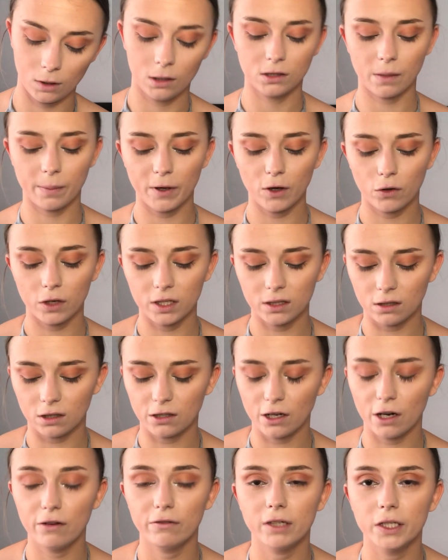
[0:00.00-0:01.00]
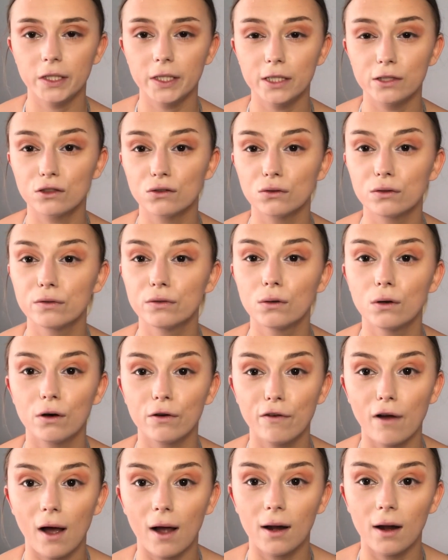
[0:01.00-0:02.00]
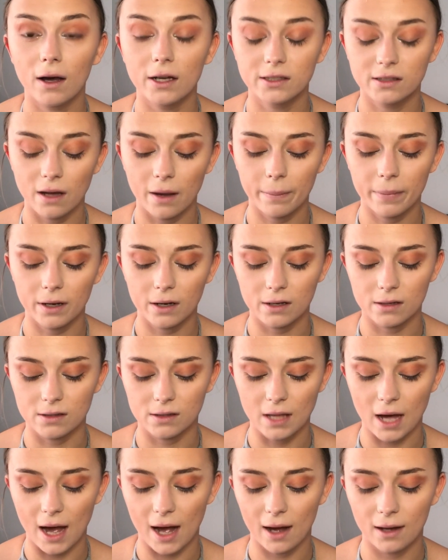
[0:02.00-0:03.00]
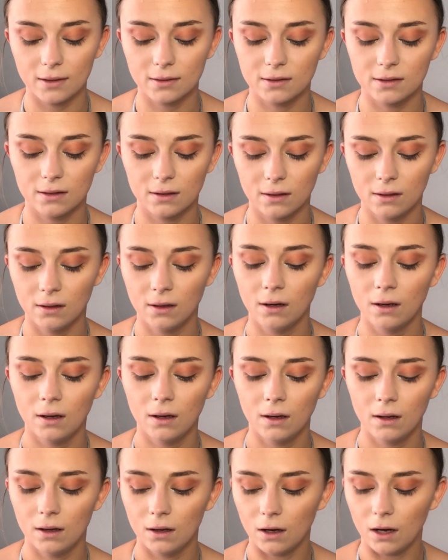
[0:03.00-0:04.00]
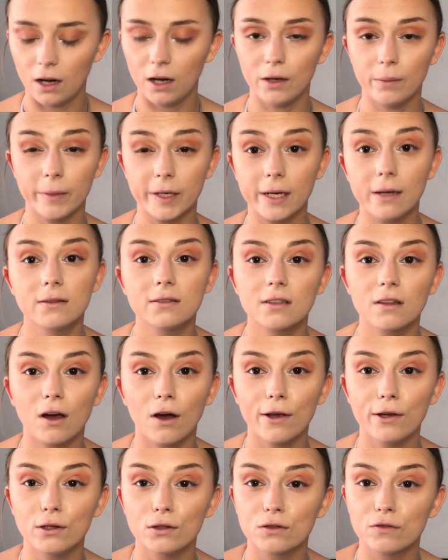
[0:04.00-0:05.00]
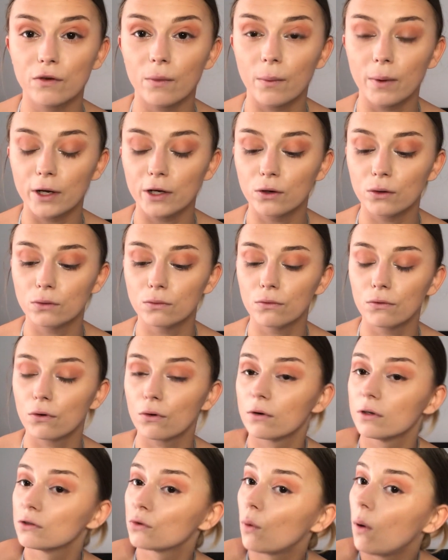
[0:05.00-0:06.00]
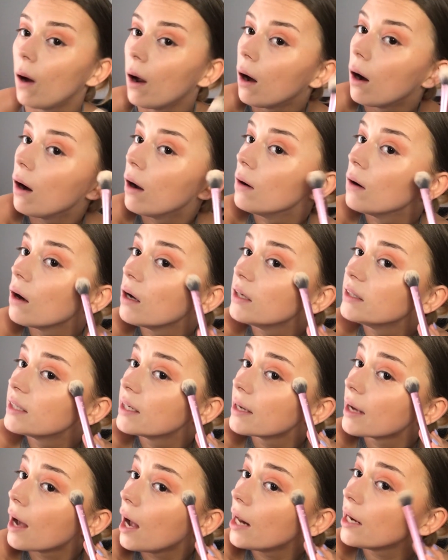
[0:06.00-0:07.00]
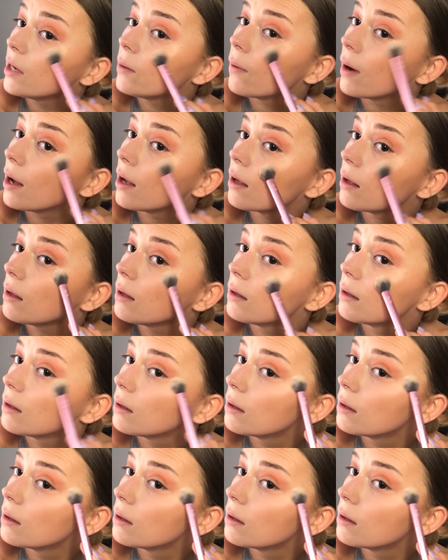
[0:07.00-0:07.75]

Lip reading: To be honest, I don't really need an awful lot of highlighter because that illuminator that I used for my contour is quite highlighting anyway.